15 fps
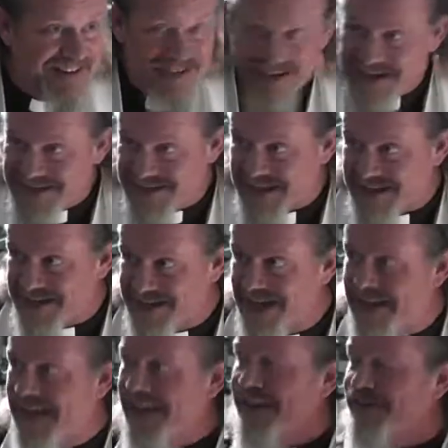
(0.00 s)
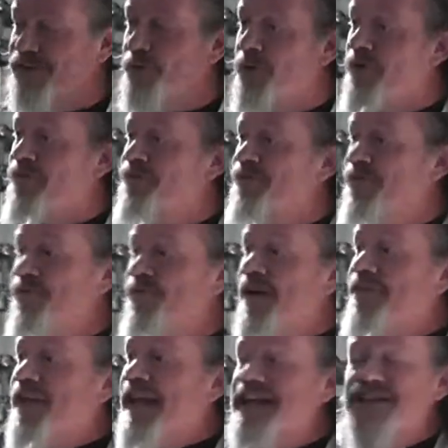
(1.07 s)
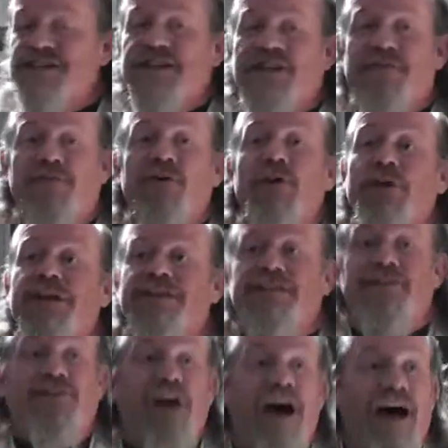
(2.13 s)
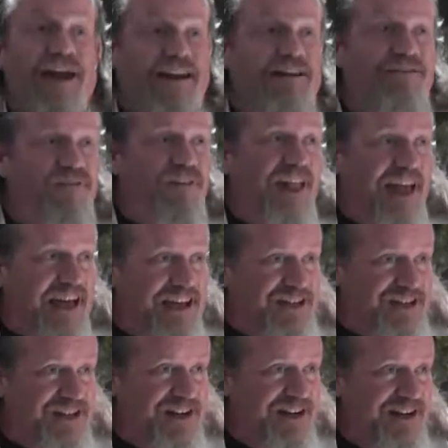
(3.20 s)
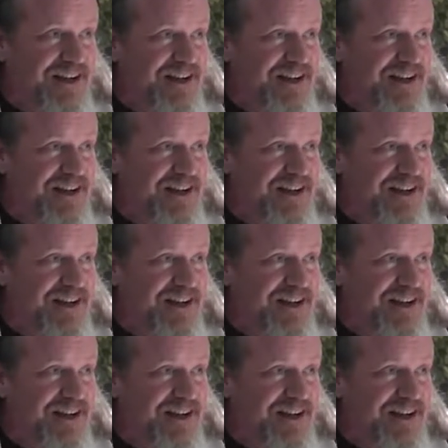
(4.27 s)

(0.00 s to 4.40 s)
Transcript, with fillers: Jesus. He's the re revelation, the fullness of God in flesh.